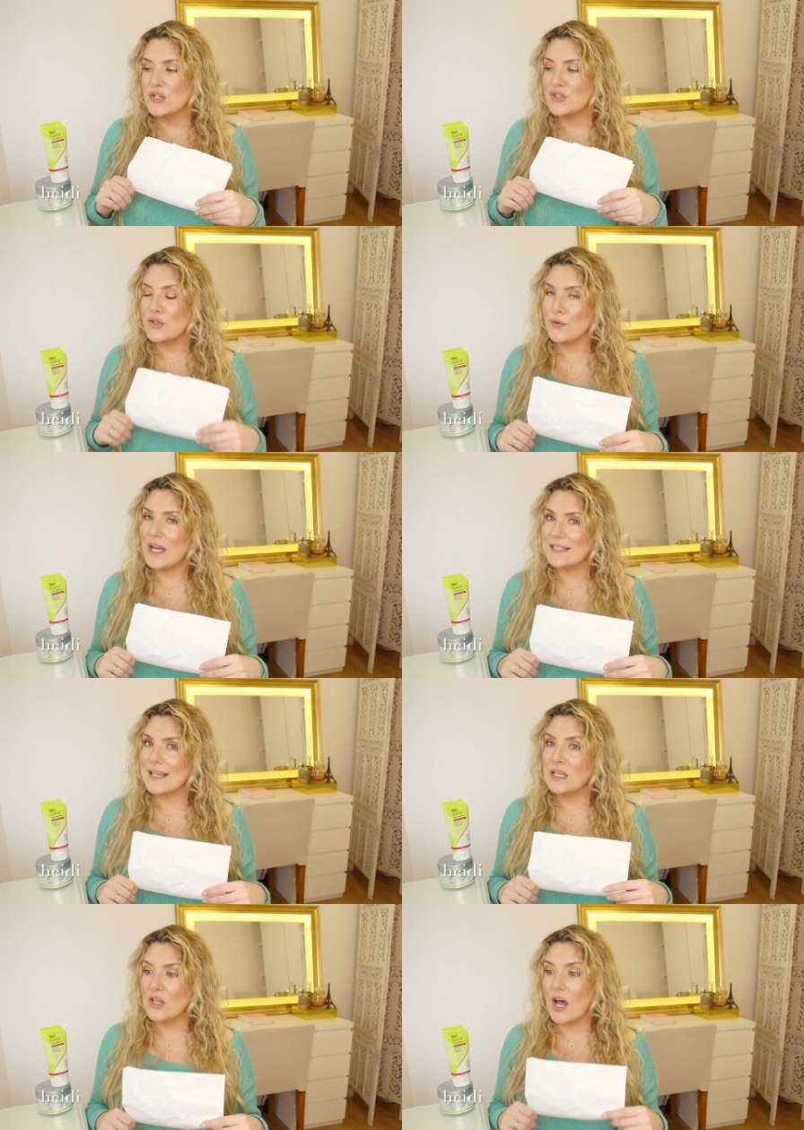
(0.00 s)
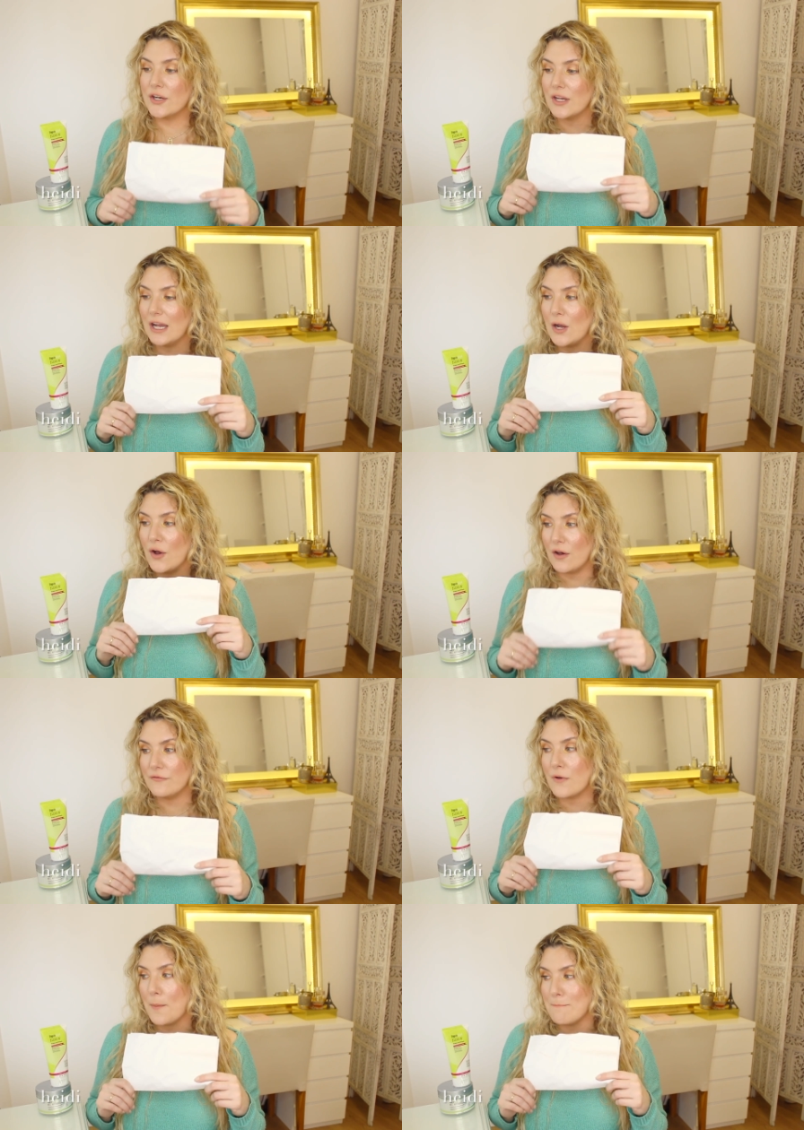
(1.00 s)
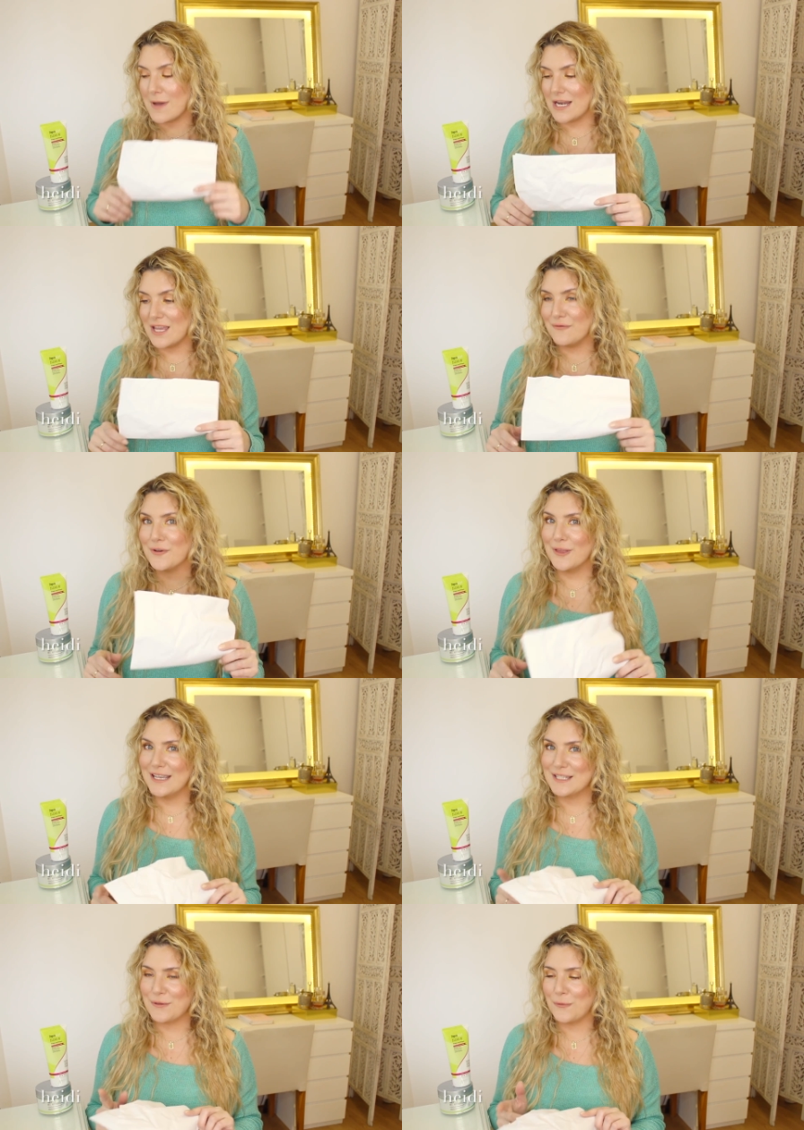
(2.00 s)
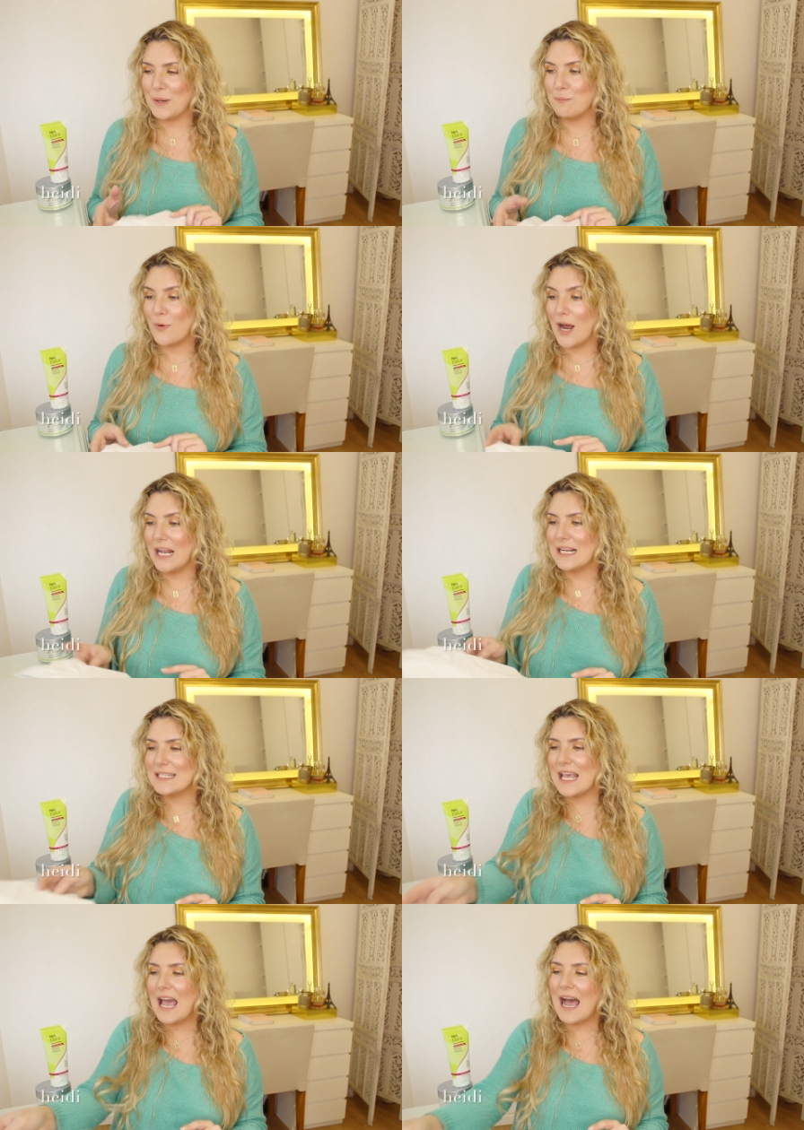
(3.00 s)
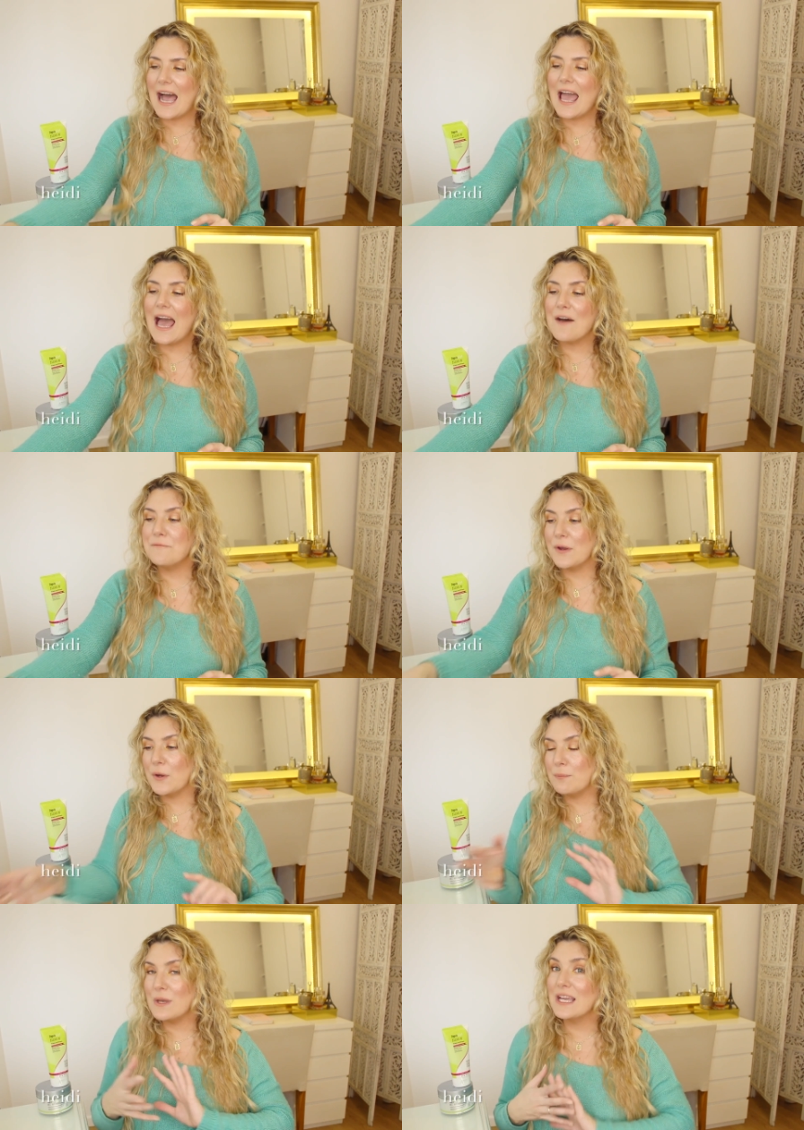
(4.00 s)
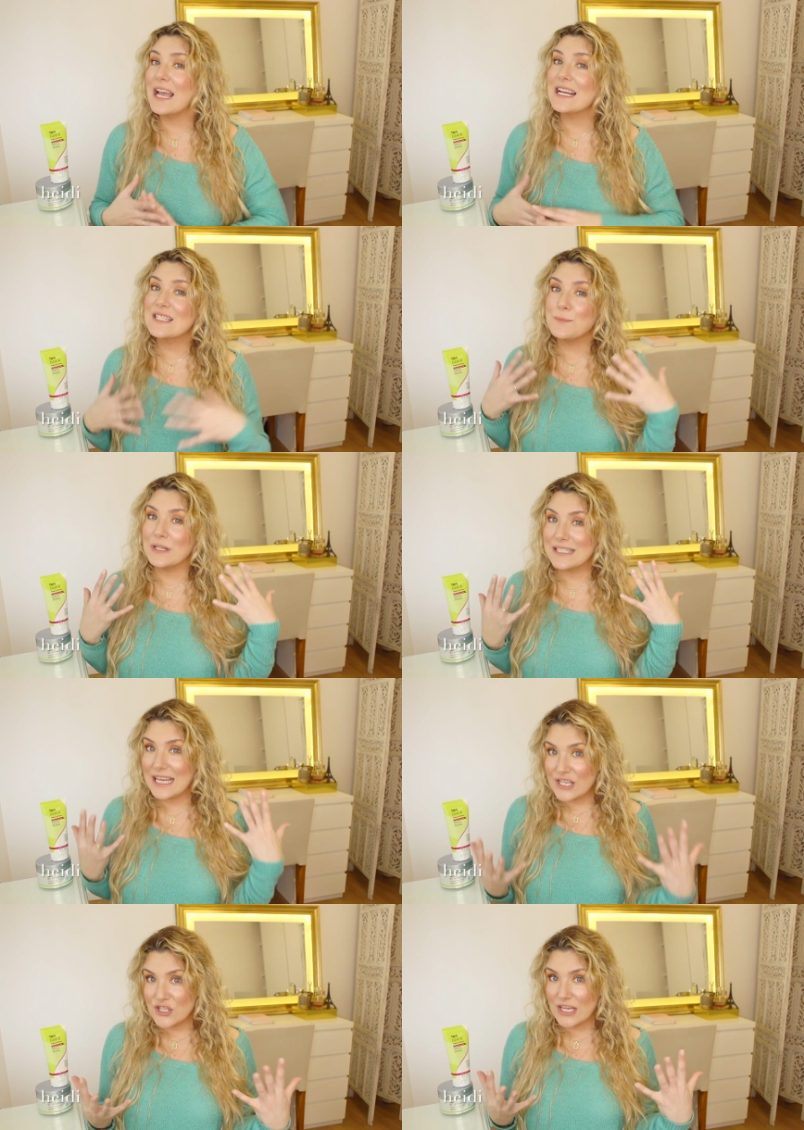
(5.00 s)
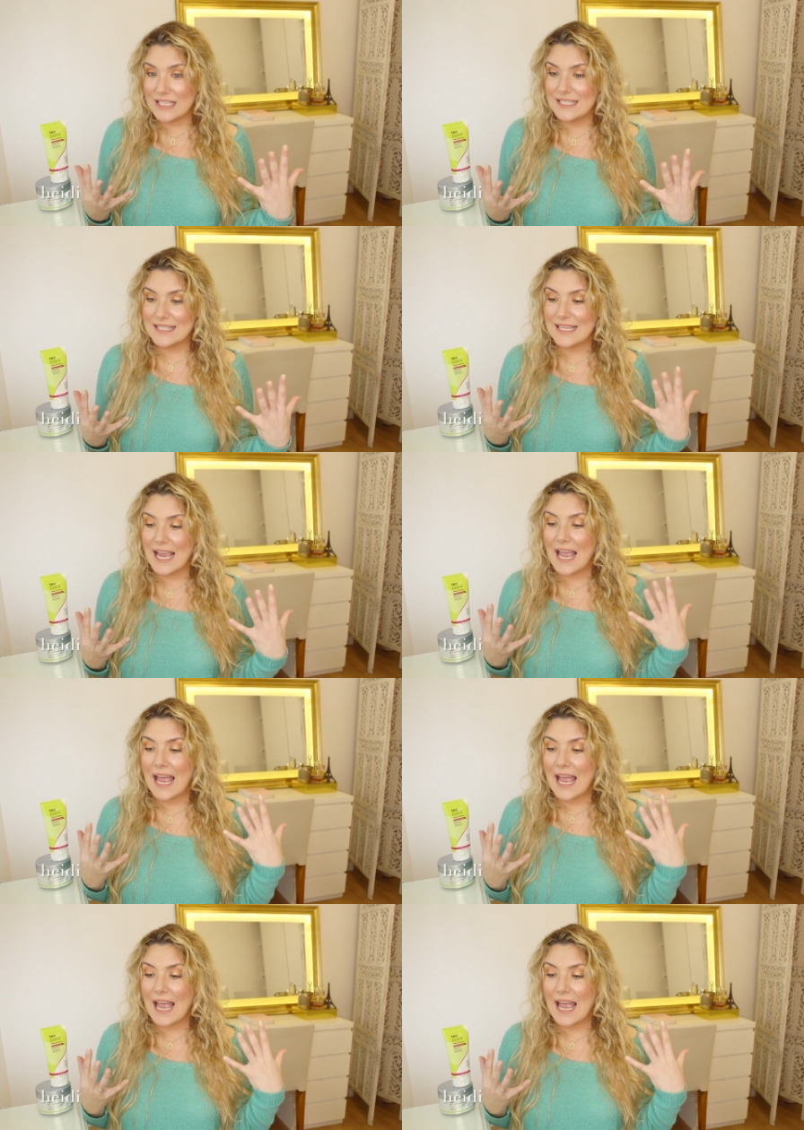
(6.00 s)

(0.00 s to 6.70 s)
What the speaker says: So that's a lot of money for these three products. I have very big expectations.